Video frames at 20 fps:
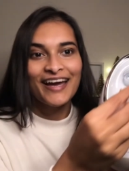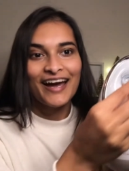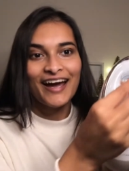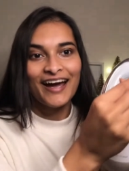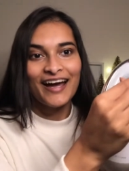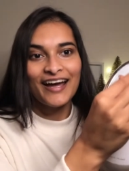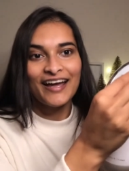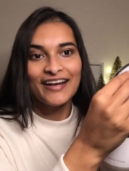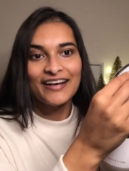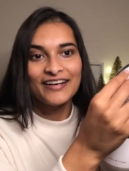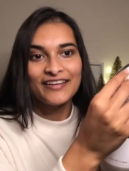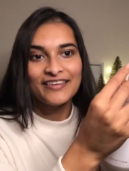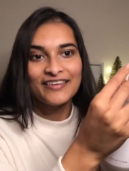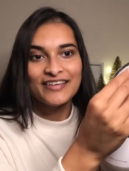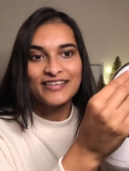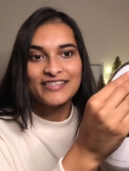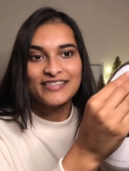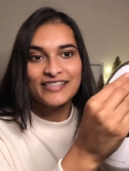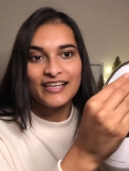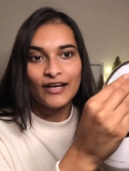and they
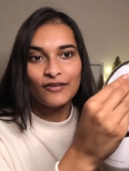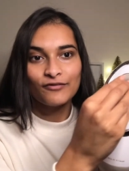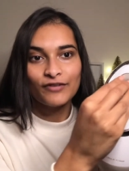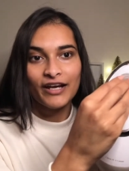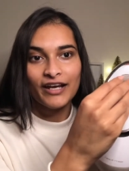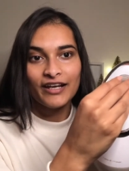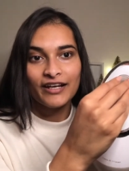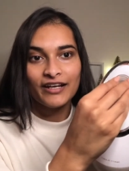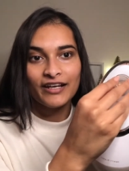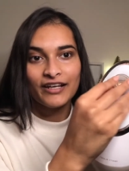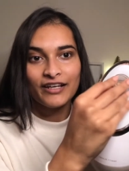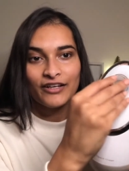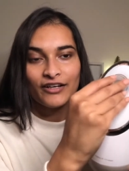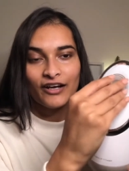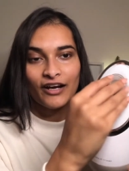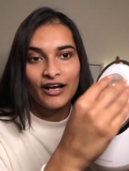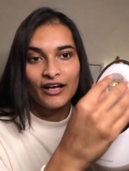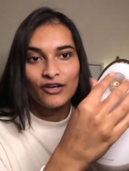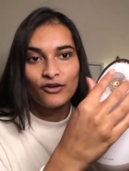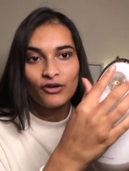set right in here
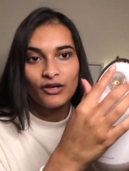and you